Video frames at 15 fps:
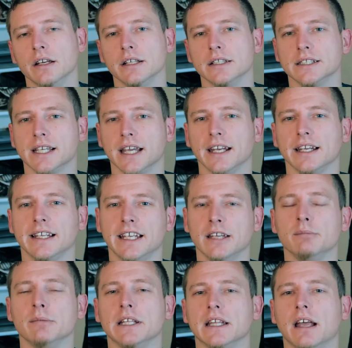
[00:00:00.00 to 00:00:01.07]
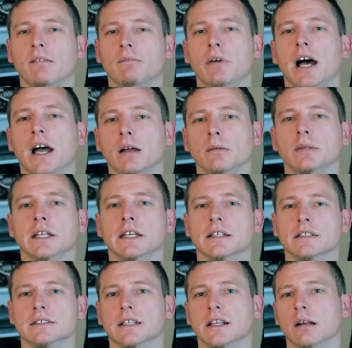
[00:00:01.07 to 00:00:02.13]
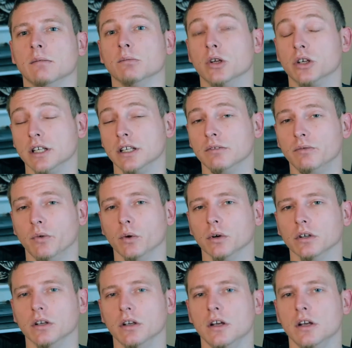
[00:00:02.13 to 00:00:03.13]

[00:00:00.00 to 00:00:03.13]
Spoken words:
to kind of get me that vibe that it is that I'm looking for.